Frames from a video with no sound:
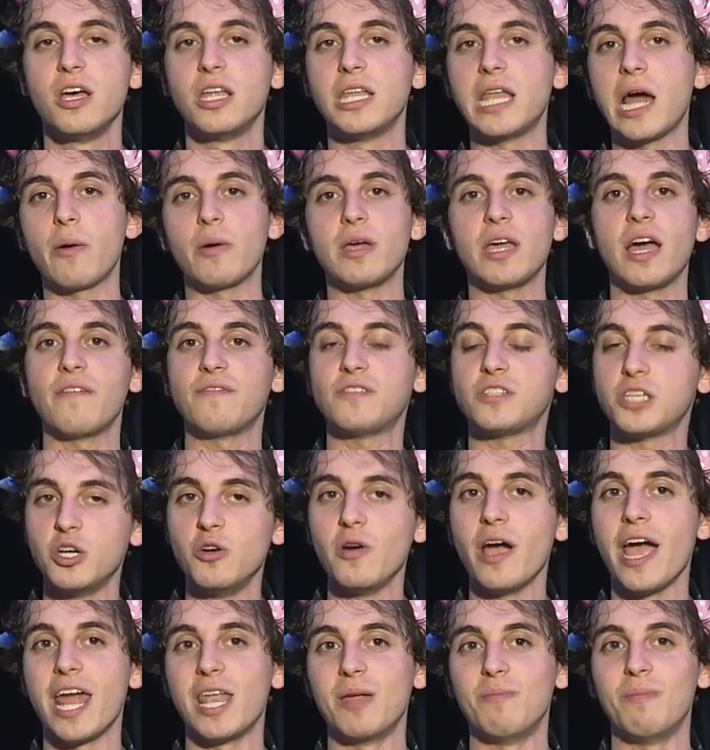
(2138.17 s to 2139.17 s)
Now we have two
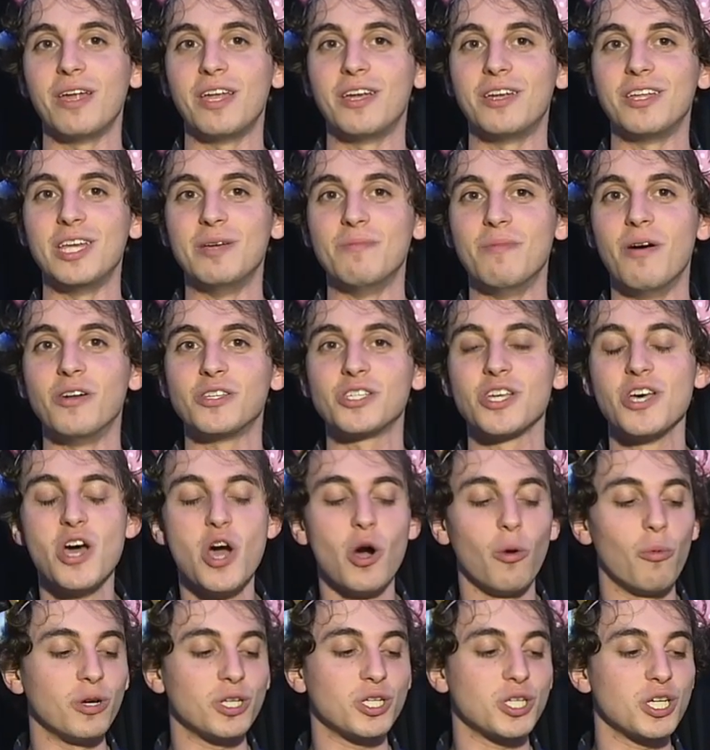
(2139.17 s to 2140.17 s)
animated emotes,
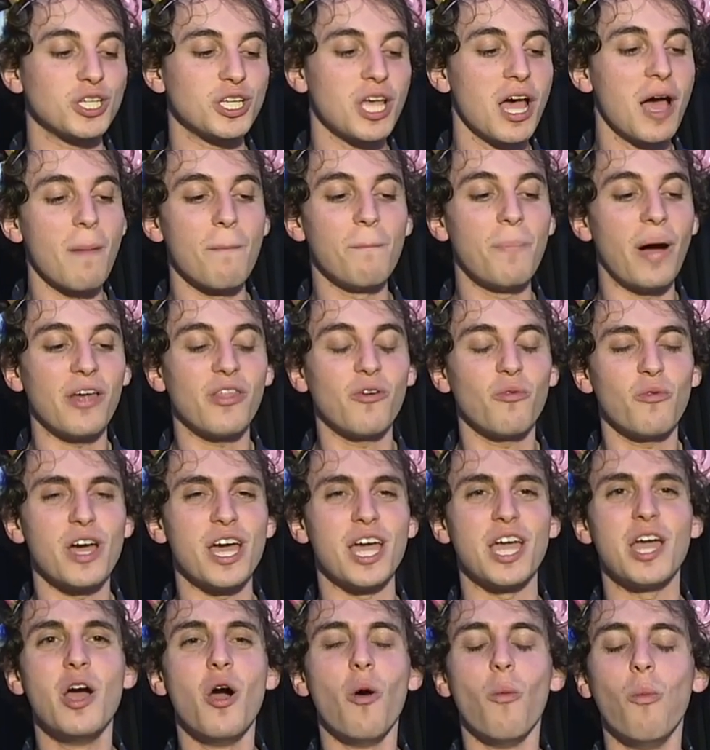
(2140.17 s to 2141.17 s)
which is, by the
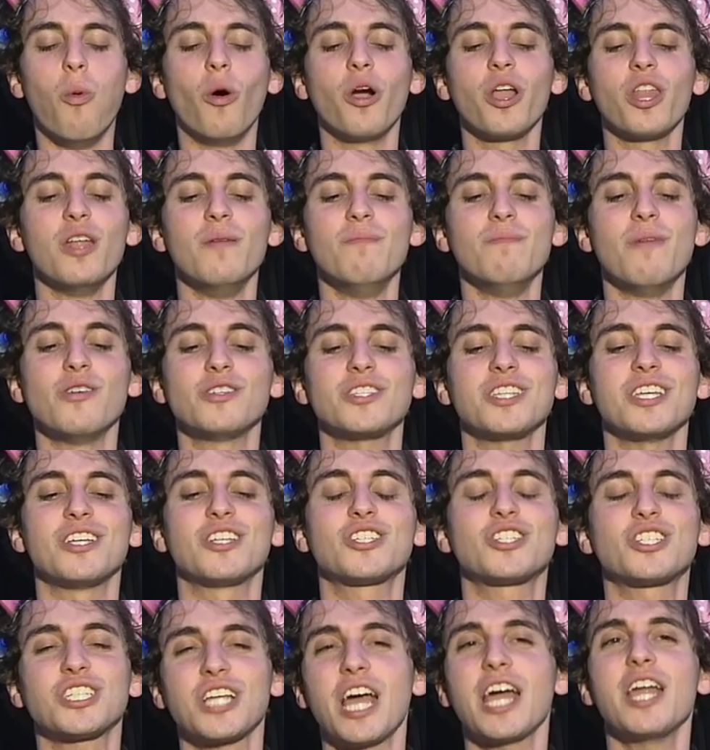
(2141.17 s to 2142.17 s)
way, one of the most
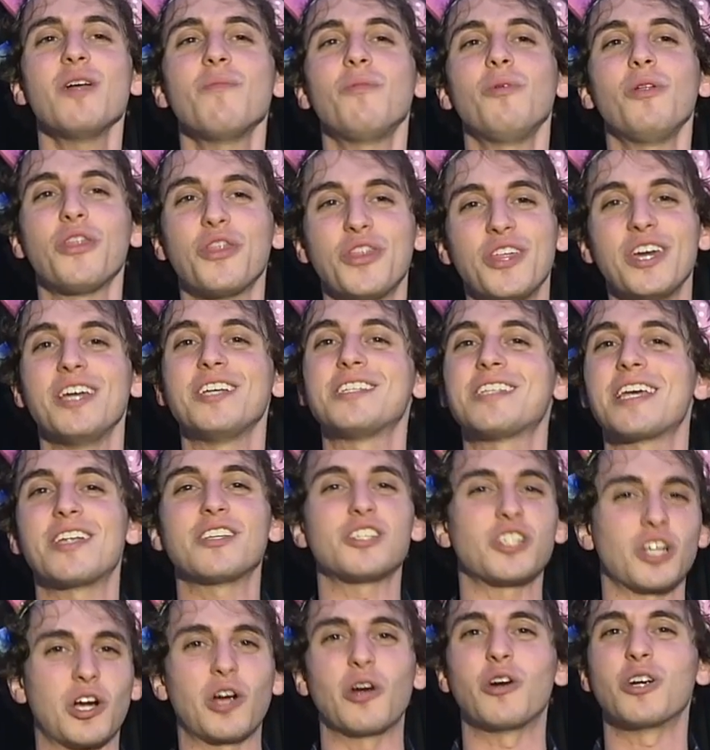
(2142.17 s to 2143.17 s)
excitable things that has
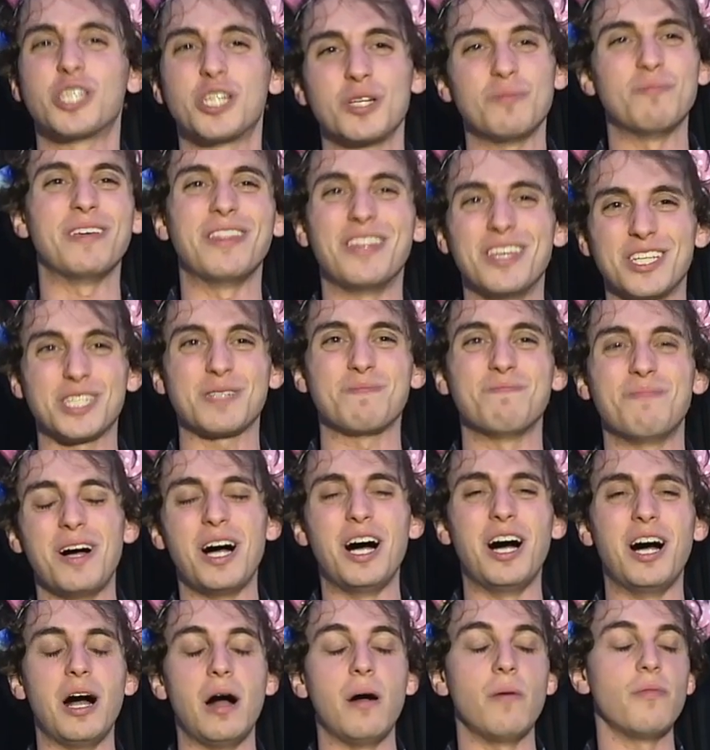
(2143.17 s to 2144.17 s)
occurred to me this,
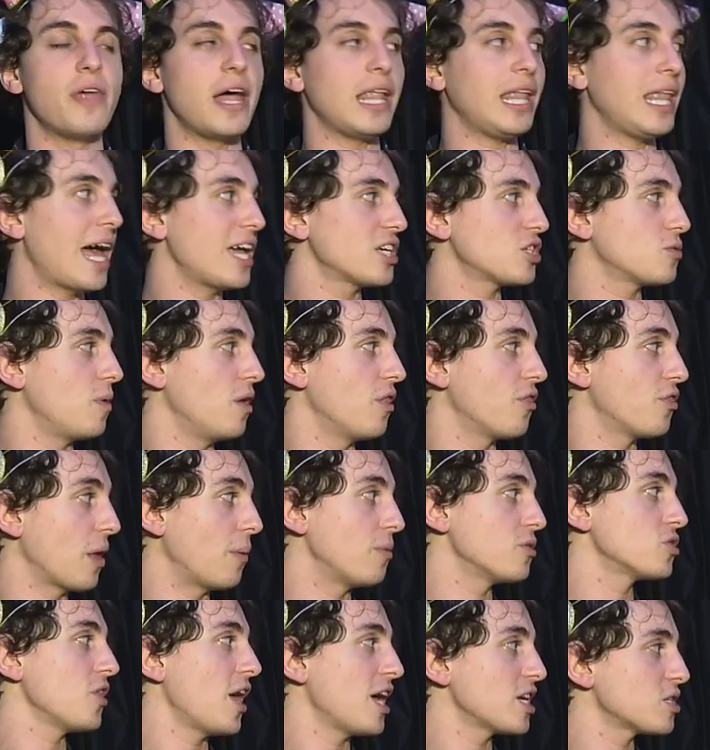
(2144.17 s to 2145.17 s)
uh, that last month. That
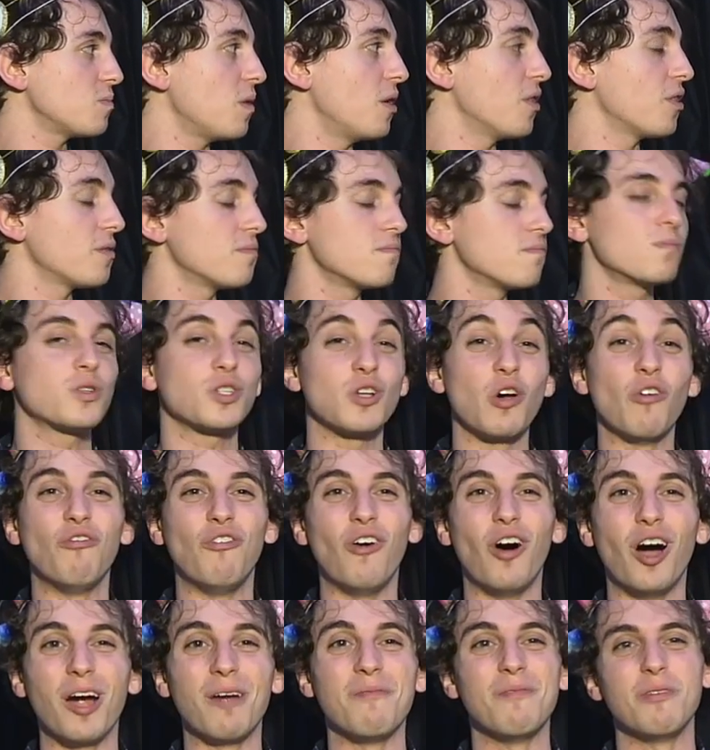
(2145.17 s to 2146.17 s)
was last month so
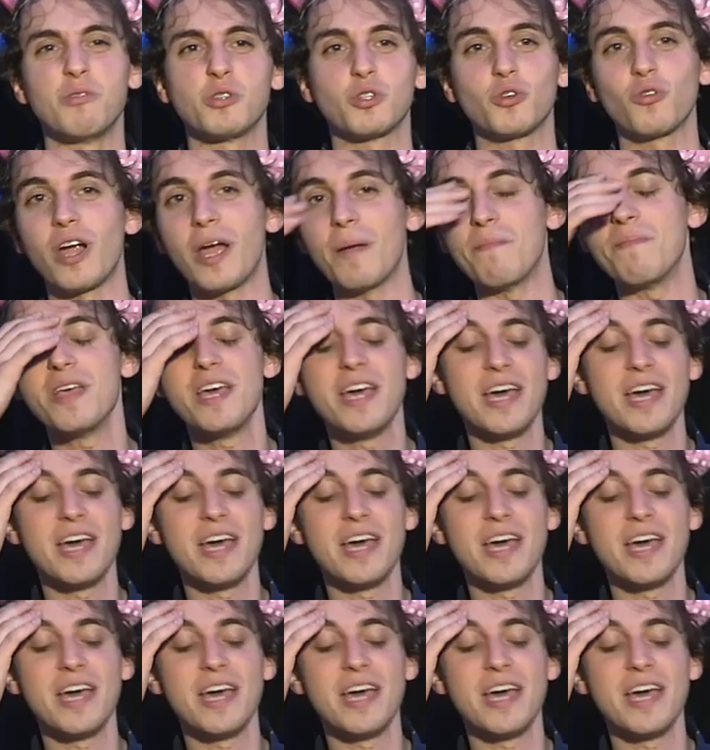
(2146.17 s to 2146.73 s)
far. It was great.